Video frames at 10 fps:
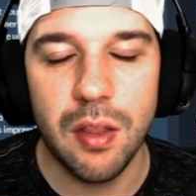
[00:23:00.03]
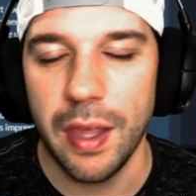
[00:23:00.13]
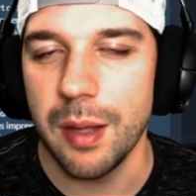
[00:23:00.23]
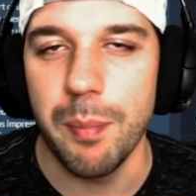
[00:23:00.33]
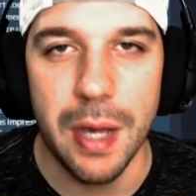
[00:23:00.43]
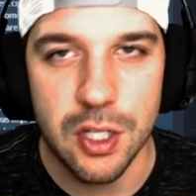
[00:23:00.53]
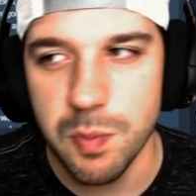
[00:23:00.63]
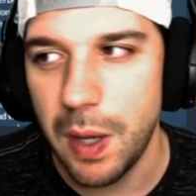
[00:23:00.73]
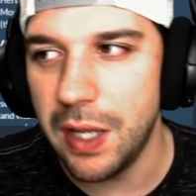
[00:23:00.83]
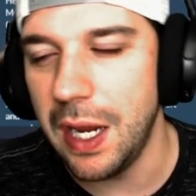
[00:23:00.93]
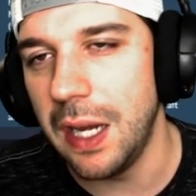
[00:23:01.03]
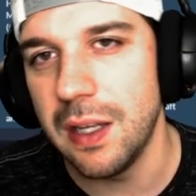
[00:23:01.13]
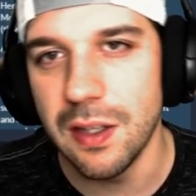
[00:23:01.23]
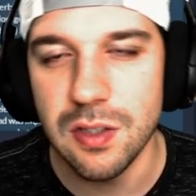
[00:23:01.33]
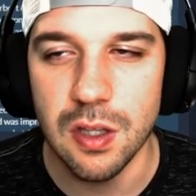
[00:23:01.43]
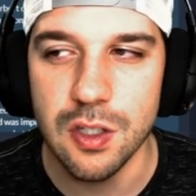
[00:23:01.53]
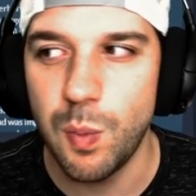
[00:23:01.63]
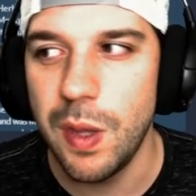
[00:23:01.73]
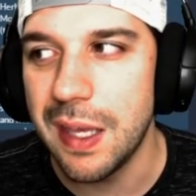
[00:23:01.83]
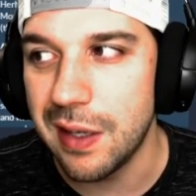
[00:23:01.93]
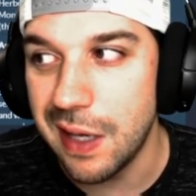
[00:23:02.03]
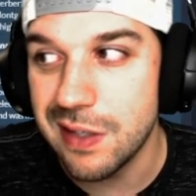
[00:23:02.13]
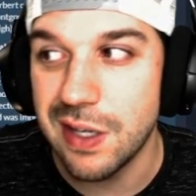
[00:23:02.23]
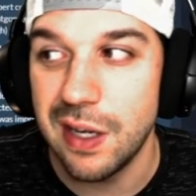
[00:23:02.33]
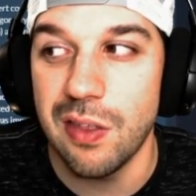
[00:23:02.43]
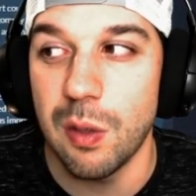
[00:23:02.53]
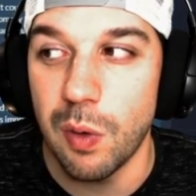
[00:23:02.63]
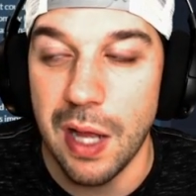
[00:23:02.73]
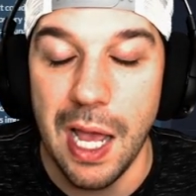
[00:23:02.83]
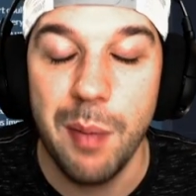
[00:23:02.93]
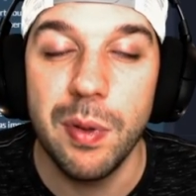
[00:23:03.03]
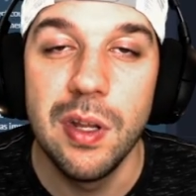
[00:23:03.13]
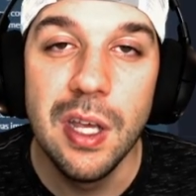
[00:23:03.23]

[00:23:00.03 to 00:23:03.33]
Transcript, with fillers: like a bench spot heading into this week in case anything were to happen